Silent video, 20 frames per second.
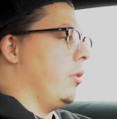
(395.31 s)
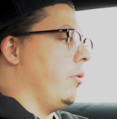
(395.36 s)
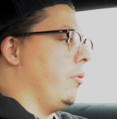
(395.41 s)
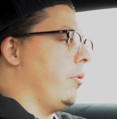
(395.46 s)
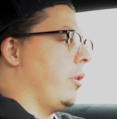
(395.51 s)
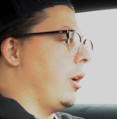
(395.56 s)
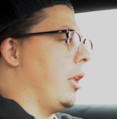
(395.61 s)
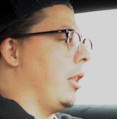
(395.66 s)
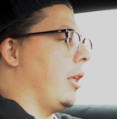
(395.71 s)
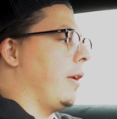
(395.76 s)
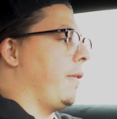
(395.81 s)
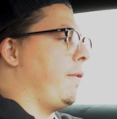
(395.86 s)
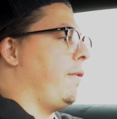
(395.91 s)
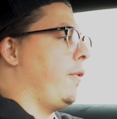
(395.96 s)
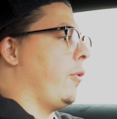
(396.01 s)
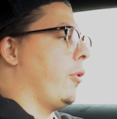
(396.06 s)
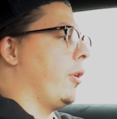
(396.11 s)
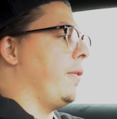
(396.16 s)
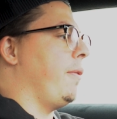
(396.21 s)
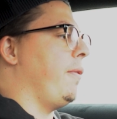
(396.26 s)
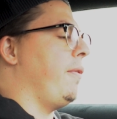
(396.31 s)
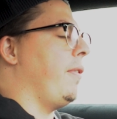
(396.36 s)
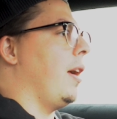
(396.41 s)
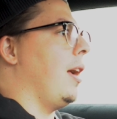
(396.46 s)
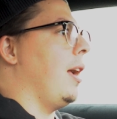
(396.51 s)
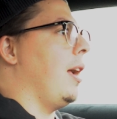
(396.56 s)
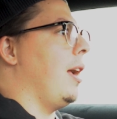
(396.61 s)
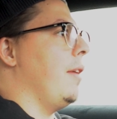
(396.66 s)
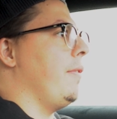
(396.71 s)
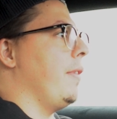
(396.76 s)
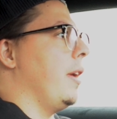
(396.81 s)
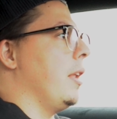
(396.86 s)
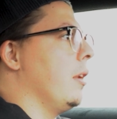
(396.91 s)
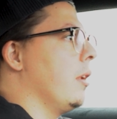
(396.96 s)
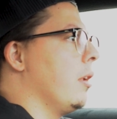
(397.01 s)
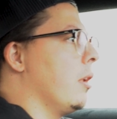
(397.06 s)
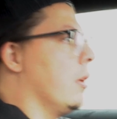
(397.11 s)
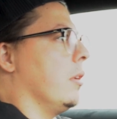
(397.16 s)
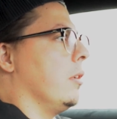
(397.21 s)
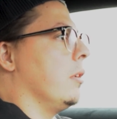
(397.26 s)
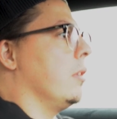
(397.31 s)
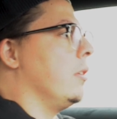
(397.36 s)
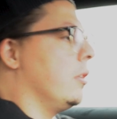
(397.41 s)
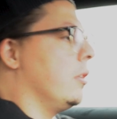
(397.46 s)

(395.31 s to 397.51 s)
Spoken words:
we're at like 45 and